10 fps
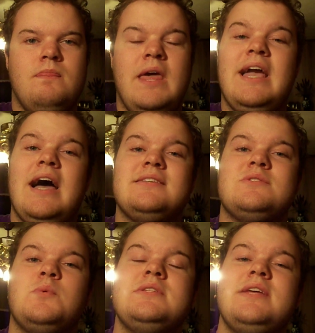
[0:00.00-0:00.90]
Hey guys,
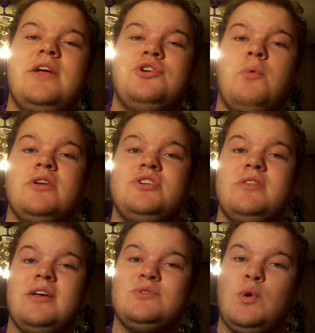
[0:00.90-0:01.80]
it's Wednesday and you're watching The
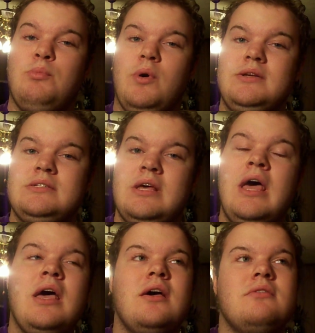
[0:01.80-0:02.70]
Next Door Boys.
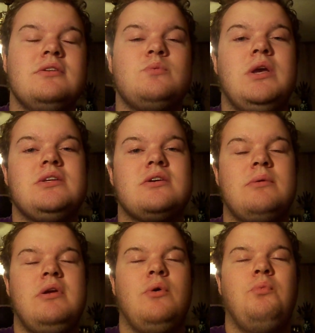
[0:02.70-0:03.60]
This week is going
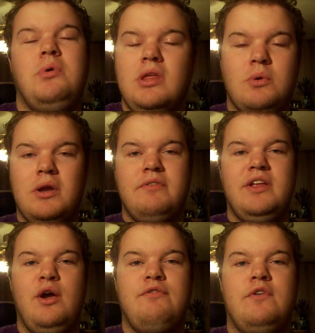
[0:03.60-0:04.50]
to be a really quick
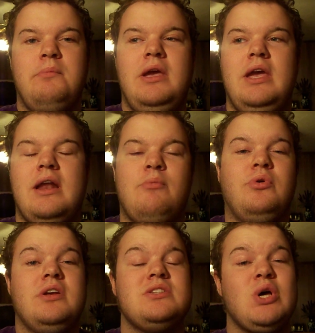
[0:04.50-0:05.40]
video for me and I'm
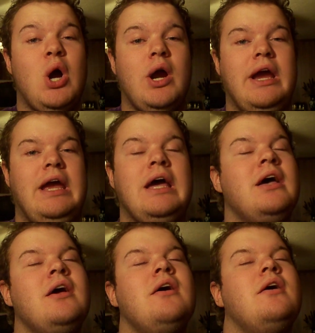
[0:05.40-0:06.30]
really sorry.
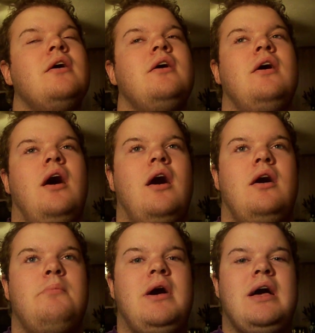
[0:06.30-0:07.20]

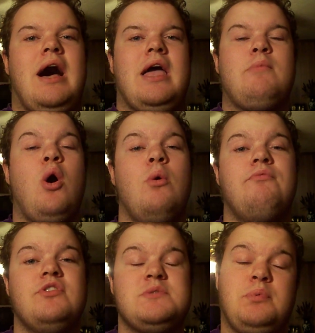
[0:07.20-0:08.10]
Um, I am home
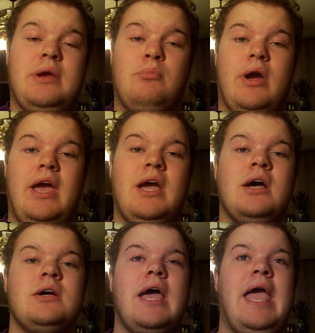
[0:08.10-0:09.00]
for spring break
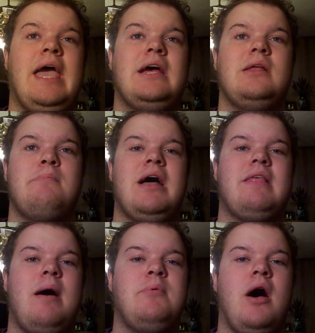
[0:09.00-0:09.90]
and my
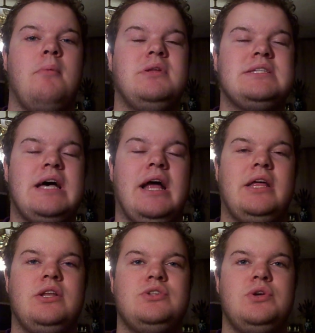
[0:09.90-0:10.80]
laptop
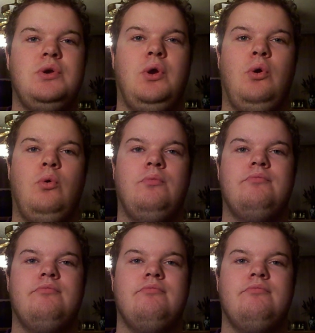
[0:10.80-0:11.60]
decided to